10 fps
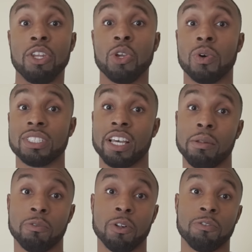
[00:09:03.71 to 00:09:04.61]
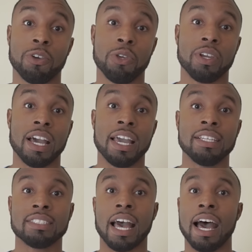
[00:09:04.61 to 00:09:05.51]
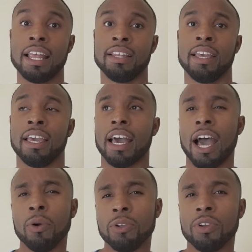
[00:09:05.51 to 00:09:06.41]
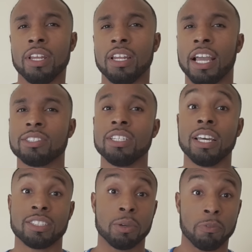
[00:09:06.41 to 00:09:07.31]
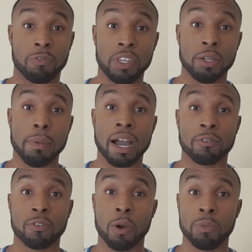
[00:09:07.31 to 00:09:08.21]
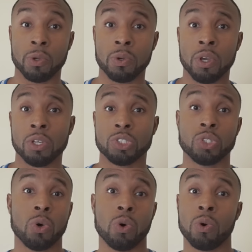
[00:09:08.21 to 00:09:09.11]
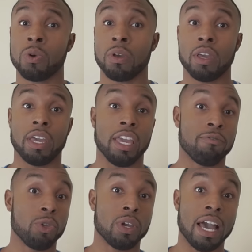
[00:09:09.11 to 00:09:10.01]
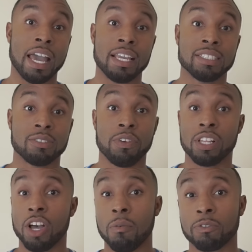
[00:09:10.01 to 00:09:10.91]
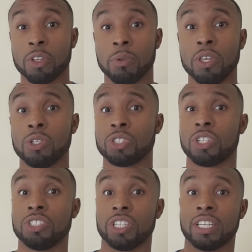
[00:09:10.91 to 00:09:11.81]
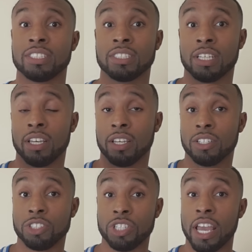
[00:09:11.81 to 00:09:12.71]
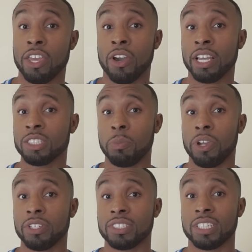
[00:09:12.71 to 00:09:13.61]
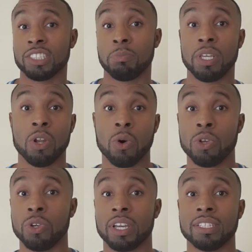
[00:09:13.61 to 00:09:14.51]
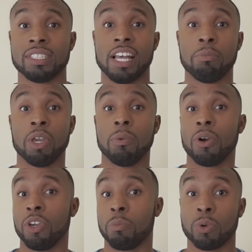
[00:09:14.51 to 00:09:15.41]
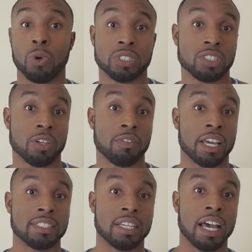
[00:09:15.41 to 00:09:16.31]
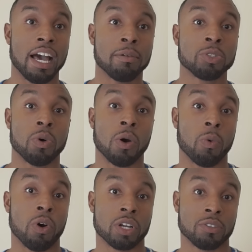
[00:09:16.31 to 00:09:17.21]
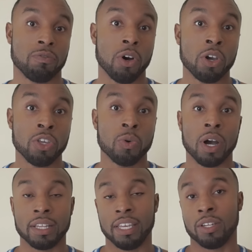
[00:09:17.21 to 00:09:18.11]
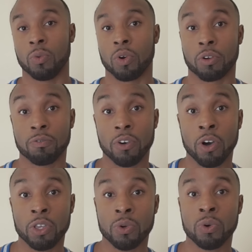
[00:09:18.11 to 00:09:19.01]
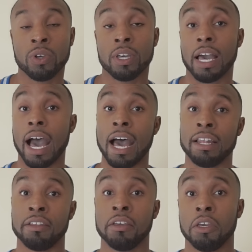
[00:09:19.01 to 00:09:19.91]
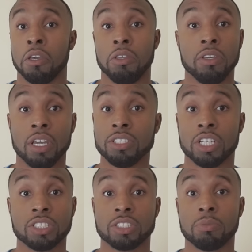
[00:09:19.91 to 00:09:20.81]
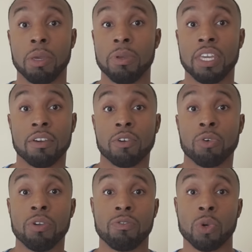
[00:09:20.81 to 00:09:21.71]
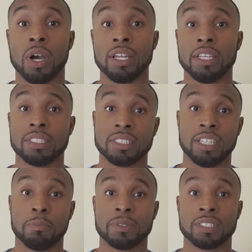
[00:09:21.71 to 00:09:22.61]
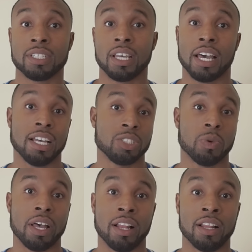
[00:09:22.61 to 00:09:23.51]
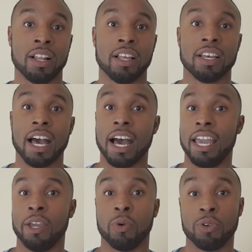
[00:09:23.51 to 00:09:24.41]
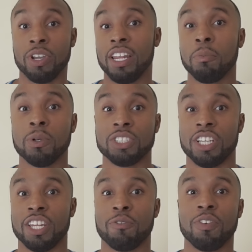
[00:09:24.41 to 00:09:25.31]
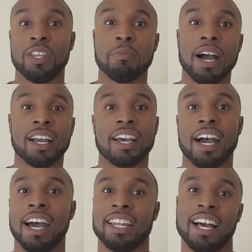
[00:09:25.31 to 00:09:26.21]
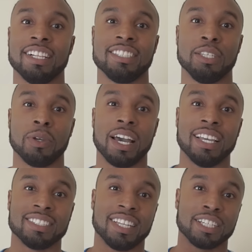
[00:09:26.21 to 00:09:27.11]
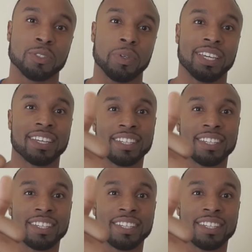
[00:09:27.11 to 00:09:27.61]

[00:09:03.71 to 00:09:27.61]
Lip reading: video was helpful for you guys, and I would really like to get some feedback from you. So if you guys feel comfortable, you should just share your experiences below. You can tell me about your process of getting abs, what worked for you, what didn't work for you, and you can just maybe give a review on these tips as well. I would really appreciate the feedback, and I'll see you guys next week.